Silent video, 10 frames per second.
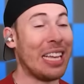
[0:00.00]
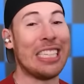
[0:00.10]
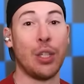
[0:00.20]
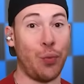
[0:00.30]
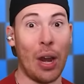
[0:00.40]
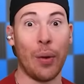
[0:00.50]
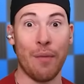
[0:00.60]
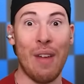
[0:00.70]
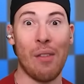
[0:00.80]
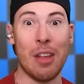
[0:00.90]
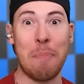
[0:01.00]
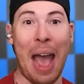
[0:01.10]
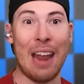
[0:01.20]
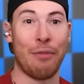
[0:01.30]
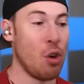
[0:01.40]
This is very, very
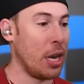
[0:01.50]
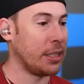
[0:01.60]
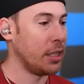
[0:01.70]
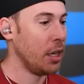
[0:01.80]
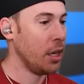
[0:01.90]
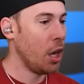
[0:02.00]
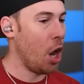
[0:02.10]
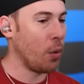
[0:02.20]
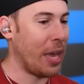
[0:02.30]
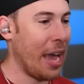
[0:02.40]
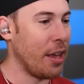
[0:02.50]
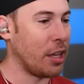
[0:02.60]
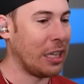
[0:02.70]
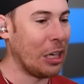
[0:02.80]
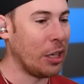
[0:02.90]
bad for us. Okay,
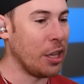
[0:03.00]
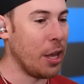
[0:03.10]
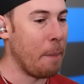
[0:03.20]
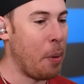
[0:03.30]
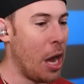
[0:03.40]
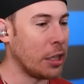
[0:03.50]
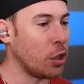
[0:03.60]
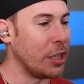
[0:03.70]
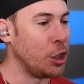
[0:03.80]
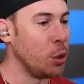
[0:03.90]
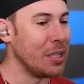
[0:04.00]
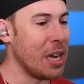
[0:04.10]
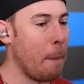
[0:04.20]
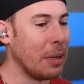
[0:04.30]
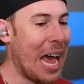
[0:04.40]
clearly the imposter is
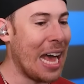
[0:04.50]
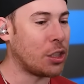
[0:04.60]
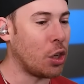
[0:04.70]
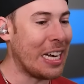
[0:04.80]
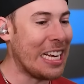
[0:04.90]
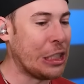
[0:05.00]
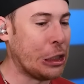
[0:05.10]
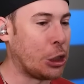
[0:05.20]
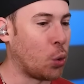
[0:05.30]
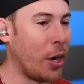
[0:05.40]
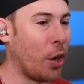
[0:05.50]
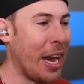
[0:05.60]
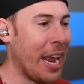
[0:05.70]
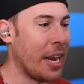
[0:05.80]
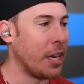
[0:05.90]
using a blaster and he just destroyed her
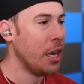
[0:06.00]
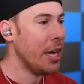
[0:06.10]
hand.